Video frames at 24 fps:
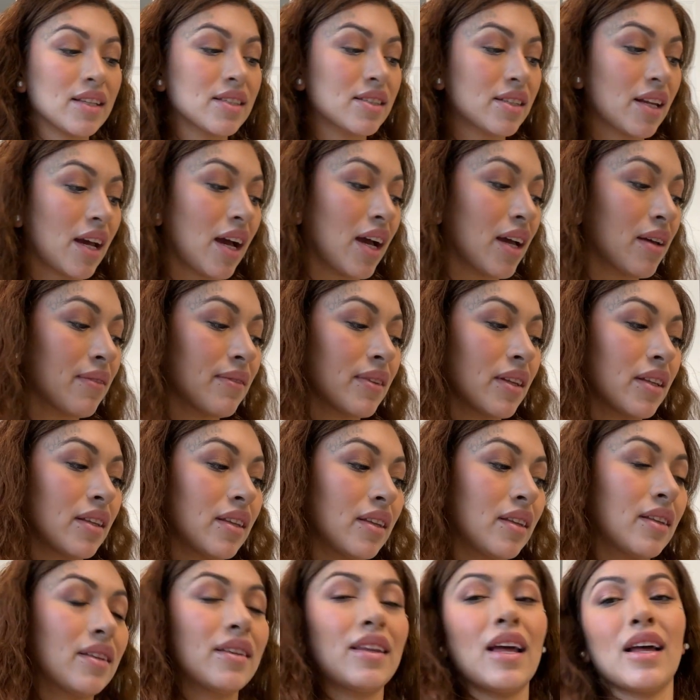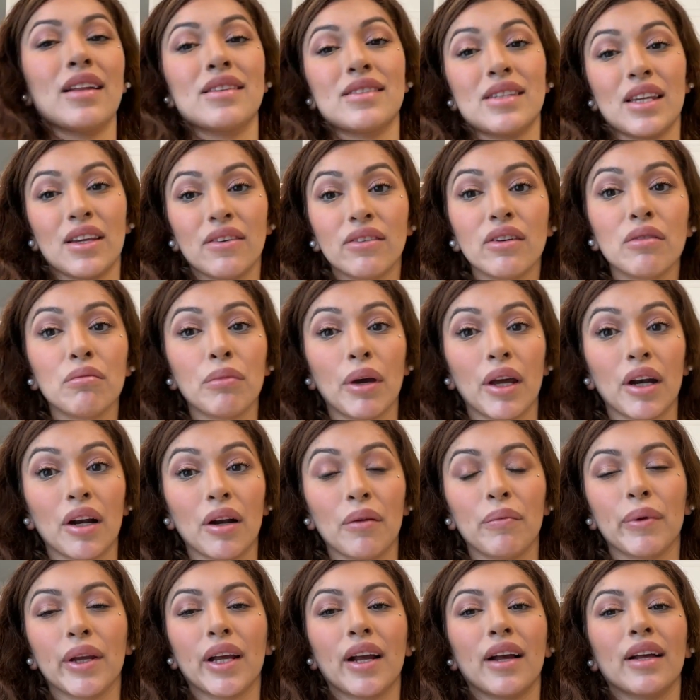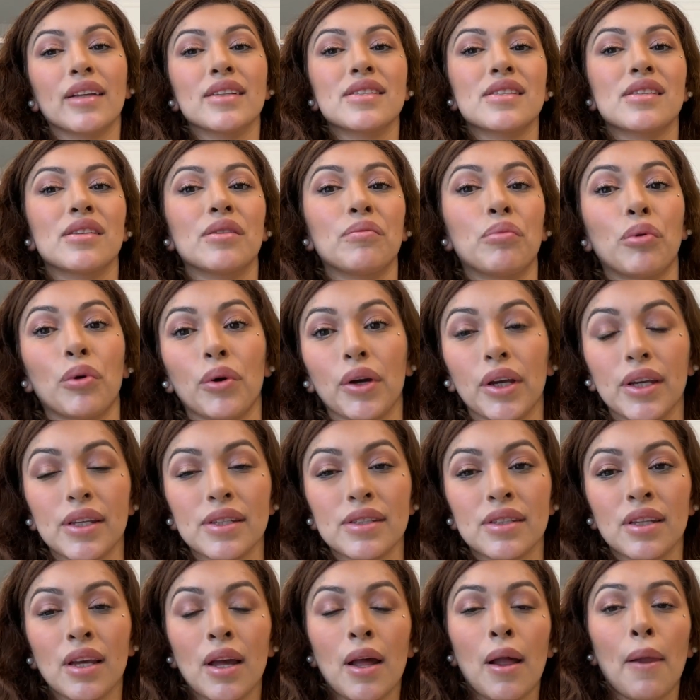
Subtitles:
time, then that's even better, because the boys